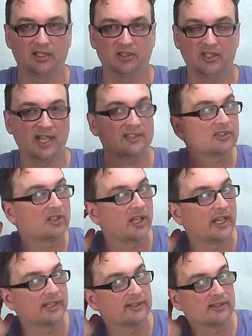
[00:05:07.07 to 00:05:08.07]
less
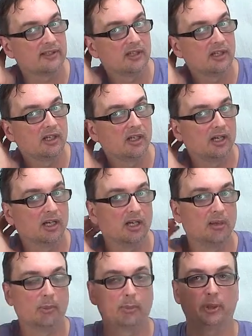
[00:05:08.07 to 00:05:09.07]
light,
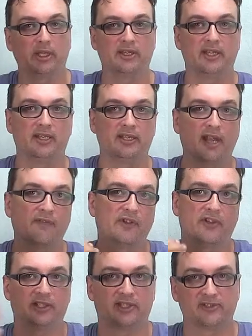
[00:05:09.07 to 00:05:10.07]
but then
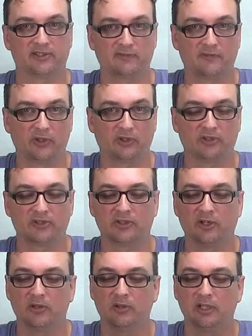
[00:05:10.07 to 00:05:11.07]
everything is in focus.
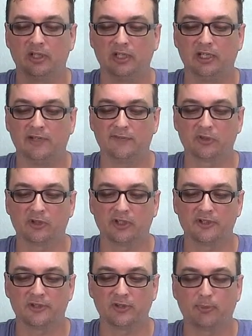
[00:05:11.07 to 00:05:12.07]
So if you're going
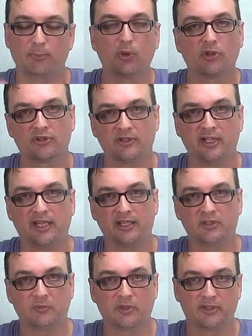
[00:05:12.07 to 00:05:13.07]
to shoot a portrait
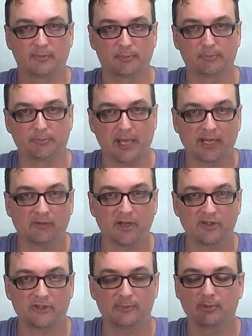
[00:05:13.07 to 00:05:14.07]
and you want the
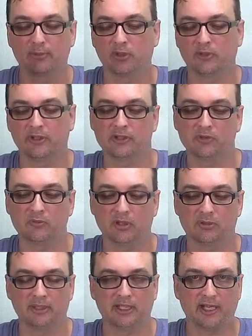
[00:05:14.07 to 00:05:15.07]
background to be blurry, you
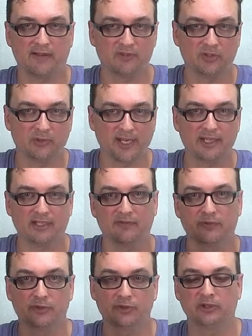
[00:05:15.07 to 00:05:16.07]
want to be at f/28.
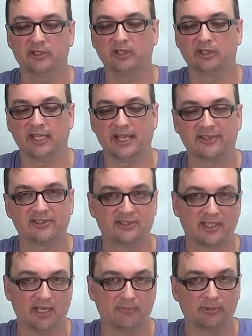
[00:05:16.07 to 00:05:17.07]
If you're shooting a
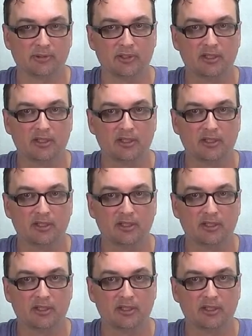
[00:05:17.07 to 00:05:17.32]
landscape